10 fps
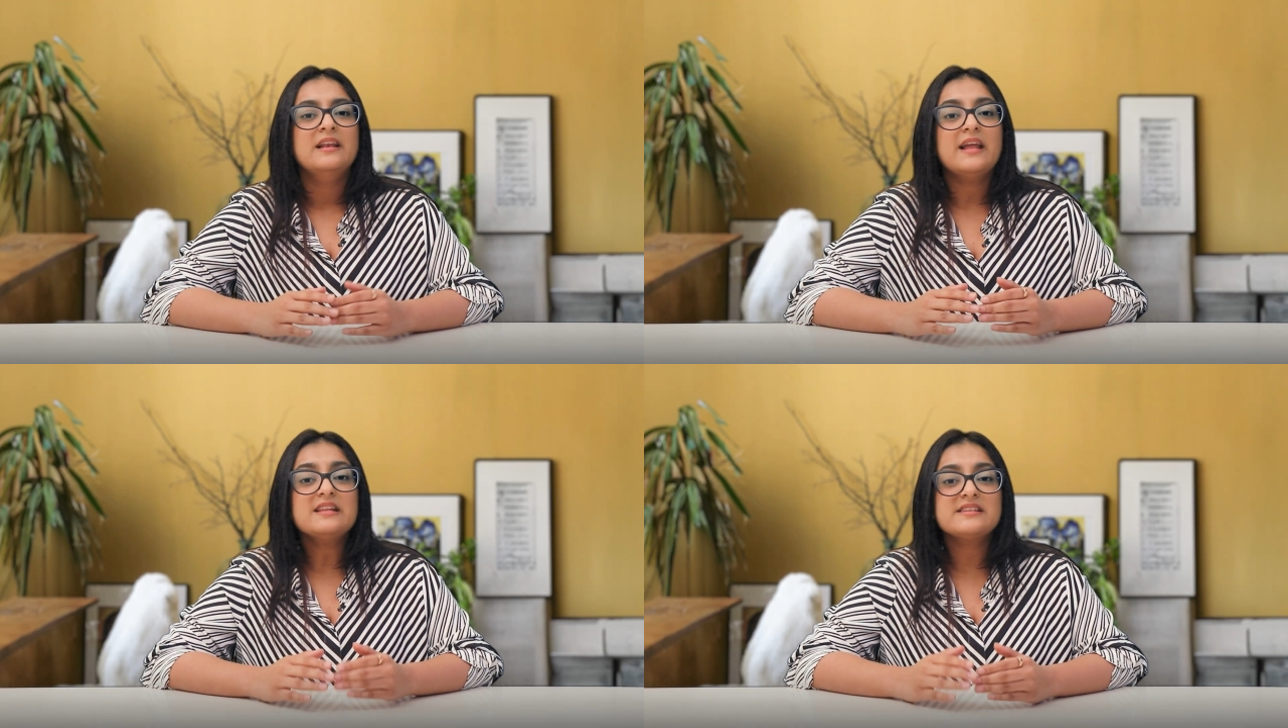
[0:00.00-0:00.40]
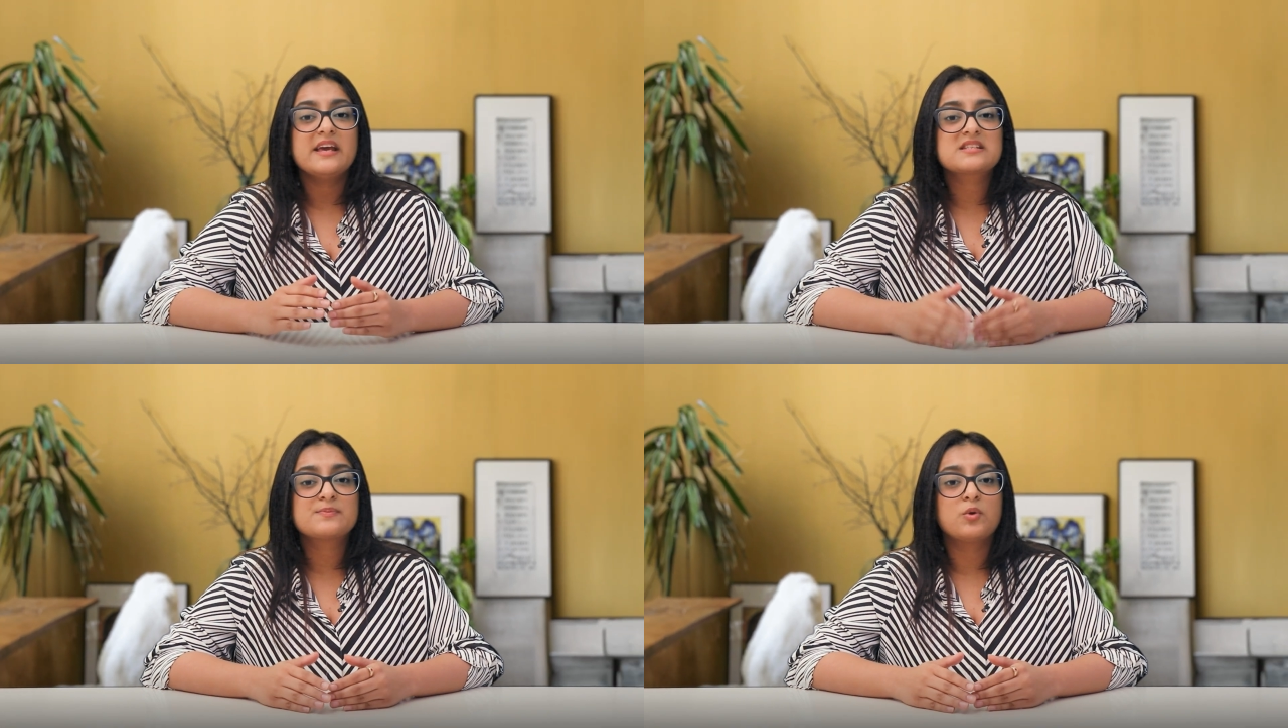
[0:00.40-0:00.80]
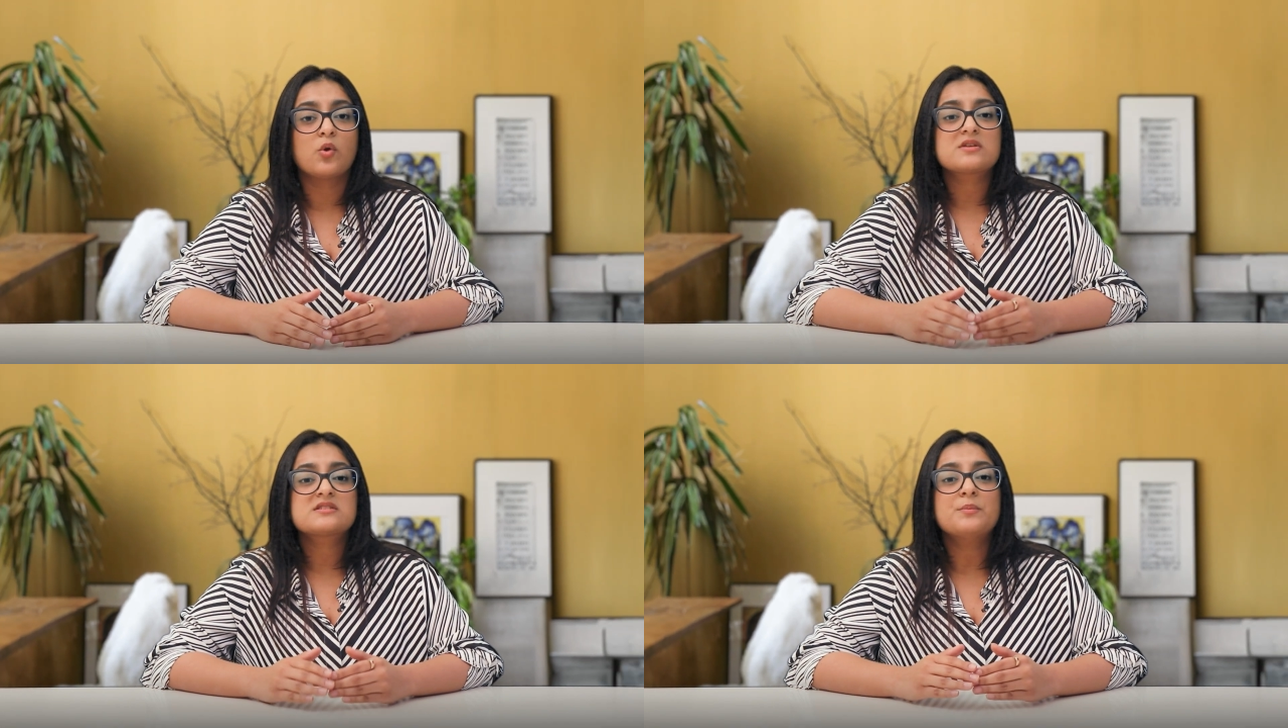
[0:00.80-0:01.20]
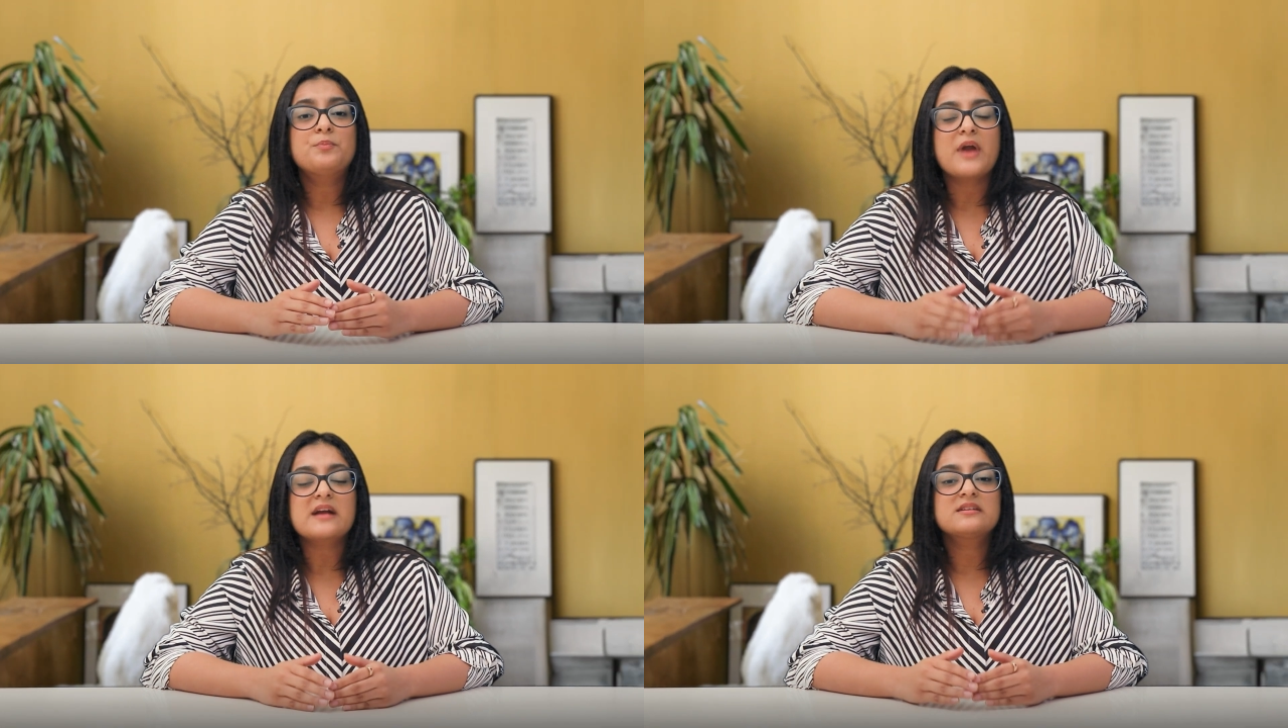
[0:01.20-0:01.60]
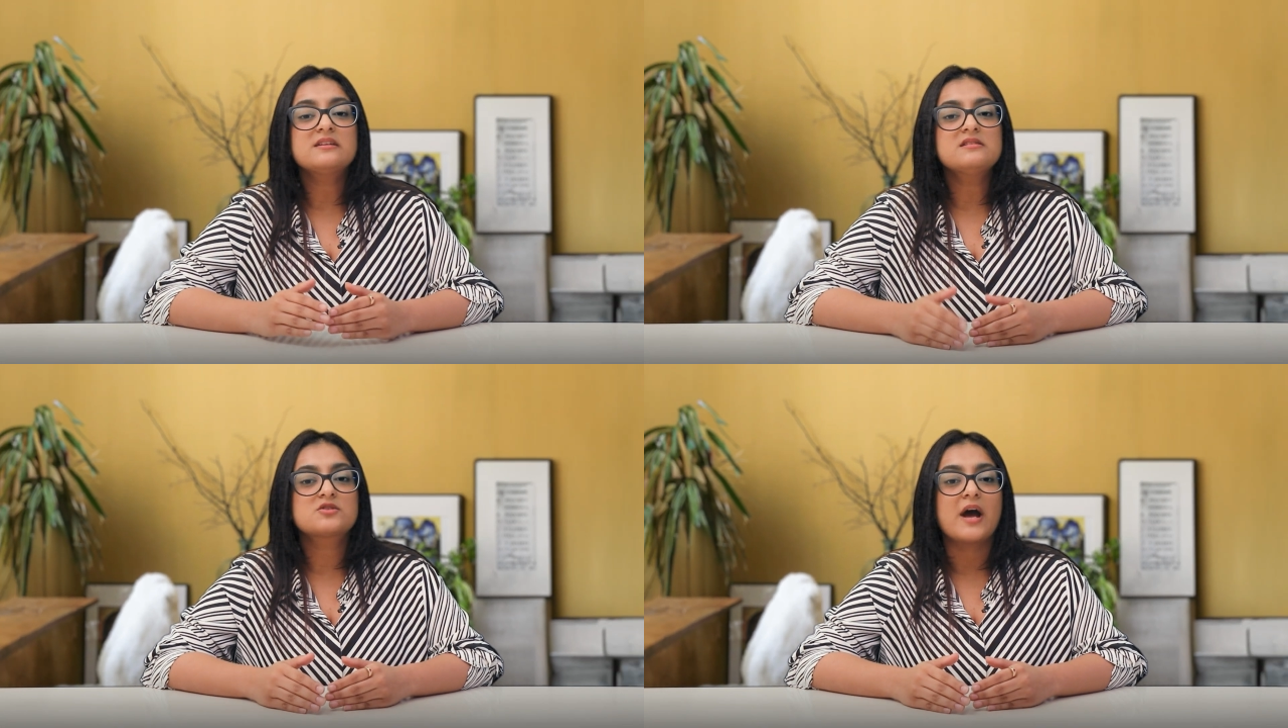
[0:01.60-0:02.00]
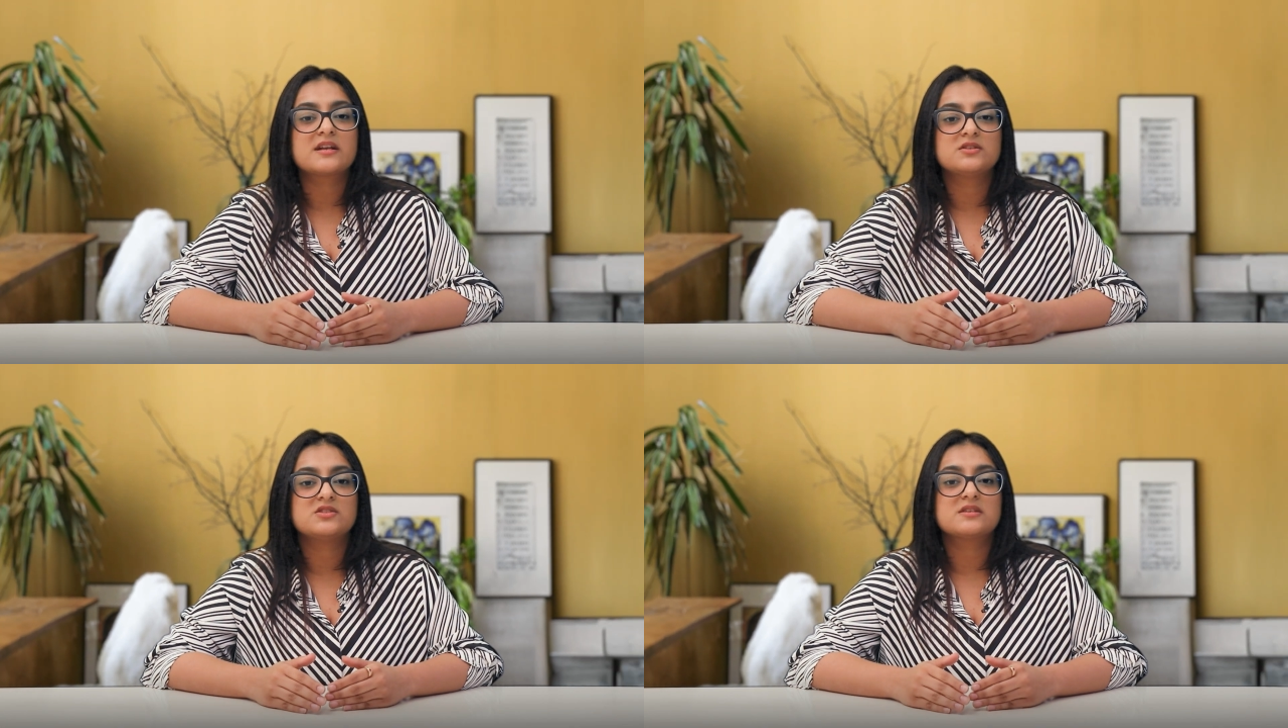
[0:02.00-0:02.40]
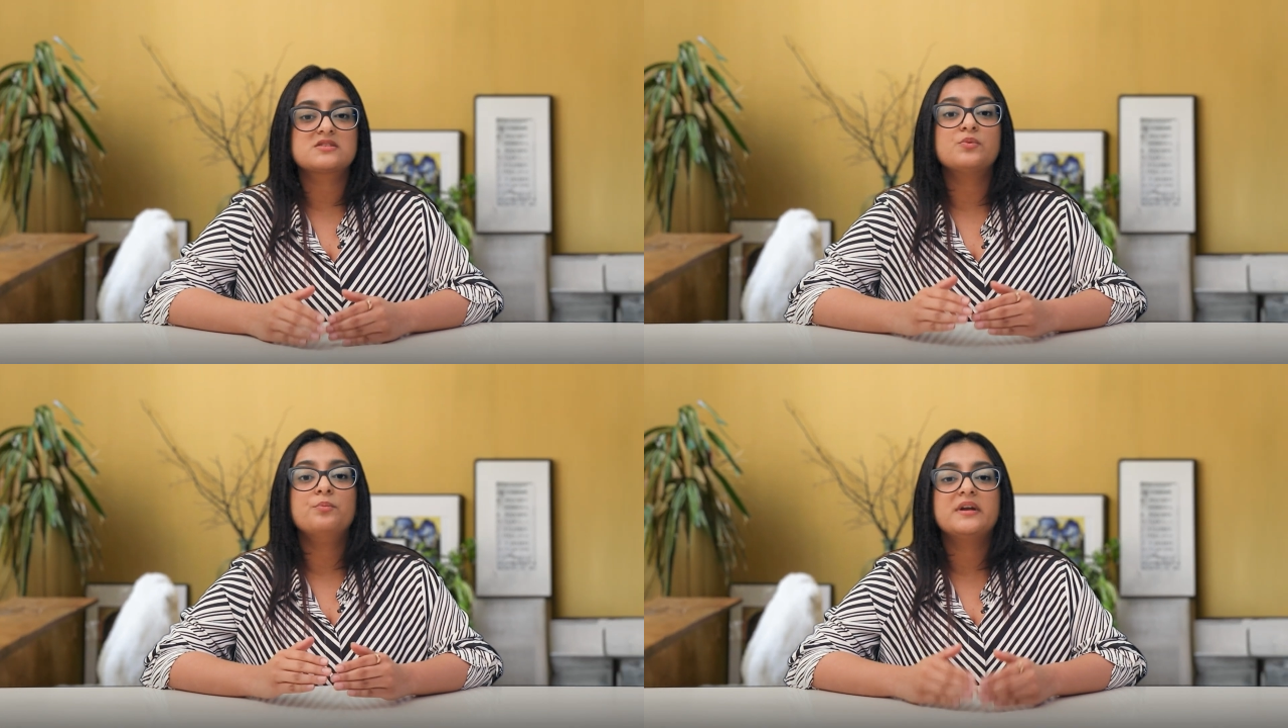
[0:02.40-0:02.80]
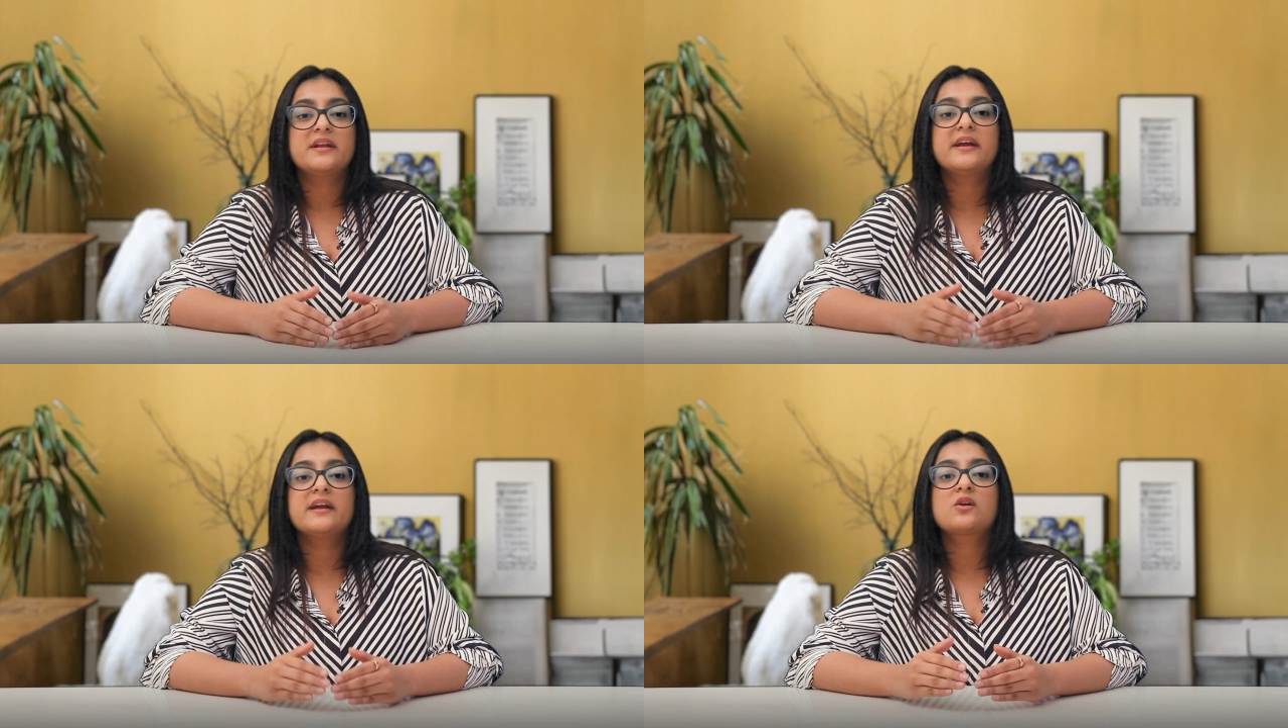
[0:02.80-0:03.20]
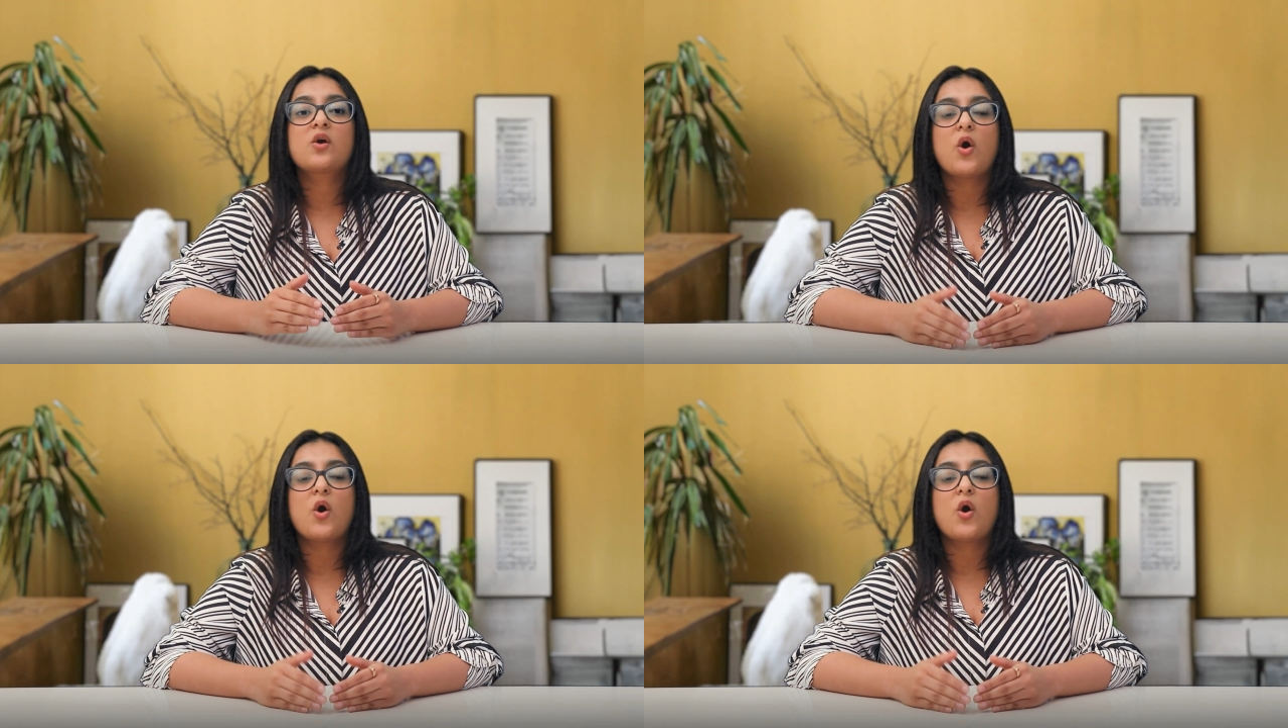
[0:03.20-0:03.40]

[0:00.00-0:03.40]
let's explore some practical strategies to mitigate